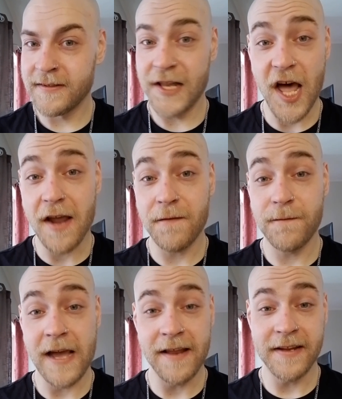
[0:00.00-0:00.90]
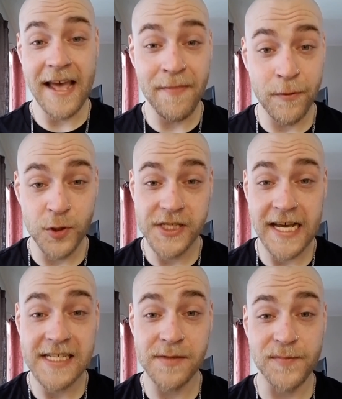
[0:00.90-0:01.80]
life and
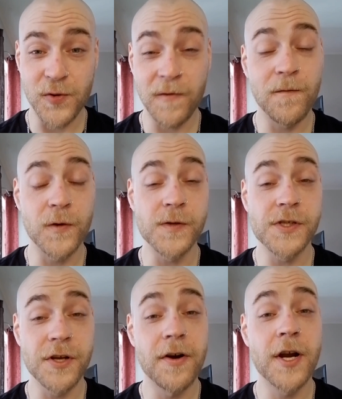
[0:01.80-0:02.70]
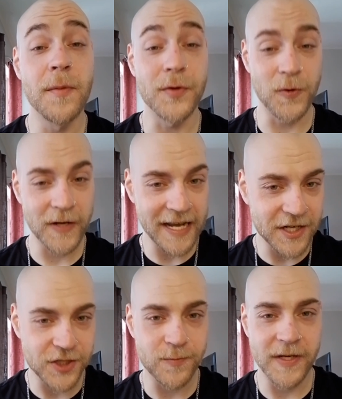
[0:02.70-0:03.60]
enthusiasm you infuse your
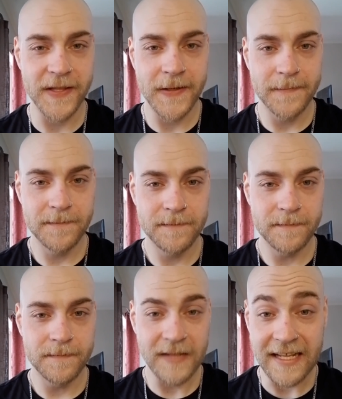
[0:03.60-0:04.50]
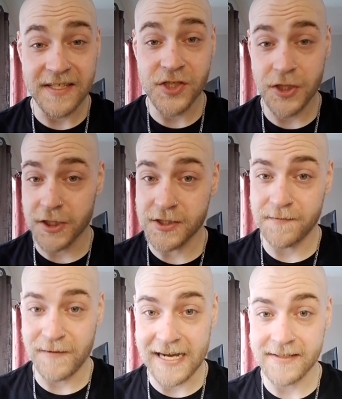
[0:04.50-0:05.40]
communication with. That is
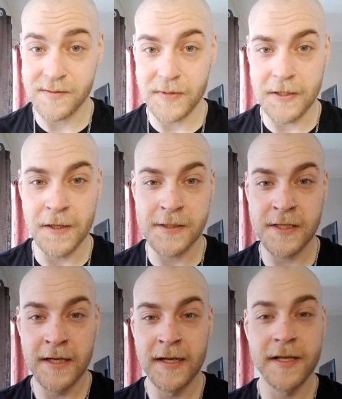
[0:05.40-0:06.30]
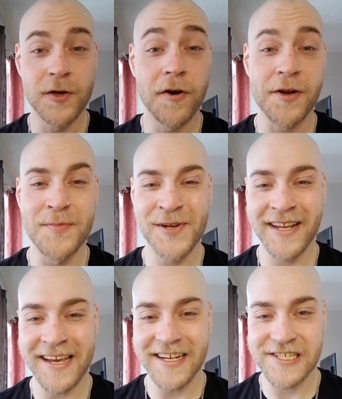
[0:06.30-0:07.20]
just facts, because your
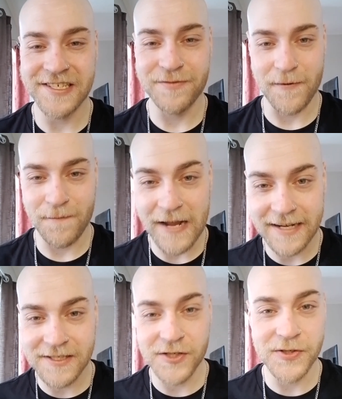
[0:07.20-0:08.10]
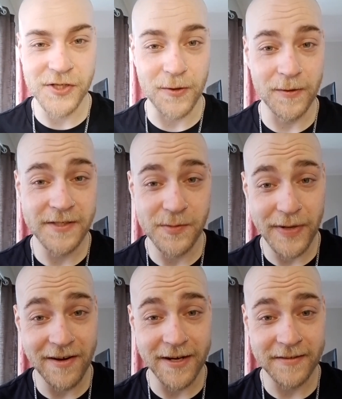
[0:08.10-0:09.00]
communication reflects your soul and
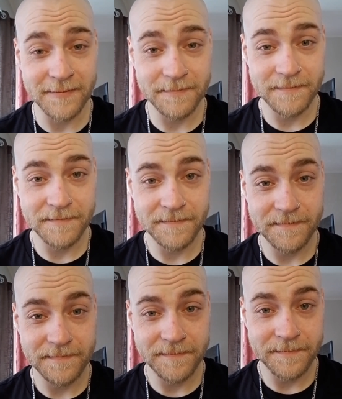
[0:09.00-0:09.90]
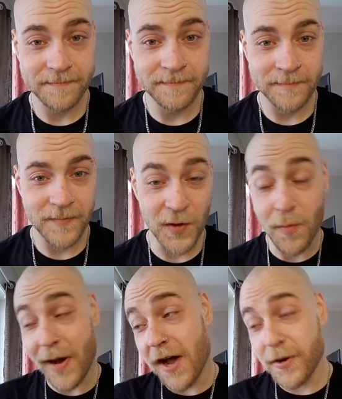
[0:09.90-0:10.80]
spirit. Your
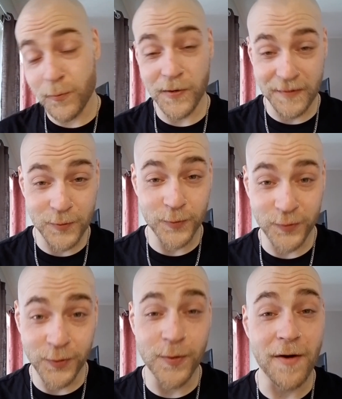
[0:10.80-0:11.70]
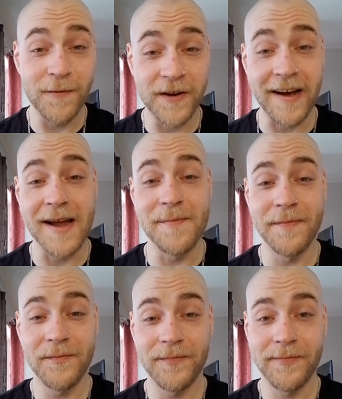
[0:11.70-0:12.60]
body will do too over time.